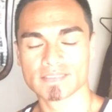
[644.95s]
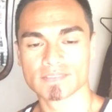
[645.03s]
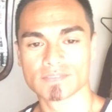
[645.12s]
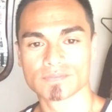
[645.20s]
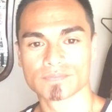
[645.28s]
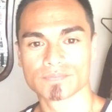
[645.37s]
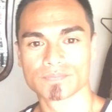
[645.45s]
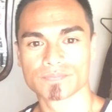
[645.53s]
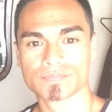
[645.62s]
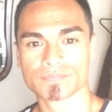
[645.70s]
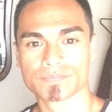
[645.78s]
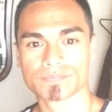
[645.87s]

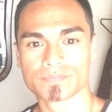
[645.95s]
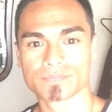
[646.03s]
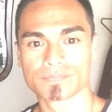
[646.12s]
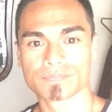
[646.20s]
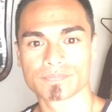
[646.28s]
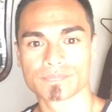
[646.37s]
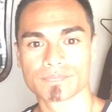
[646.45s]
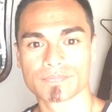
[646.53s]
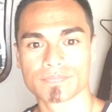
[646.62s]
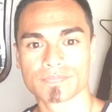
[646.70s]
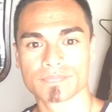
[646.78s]
Nobody speaks.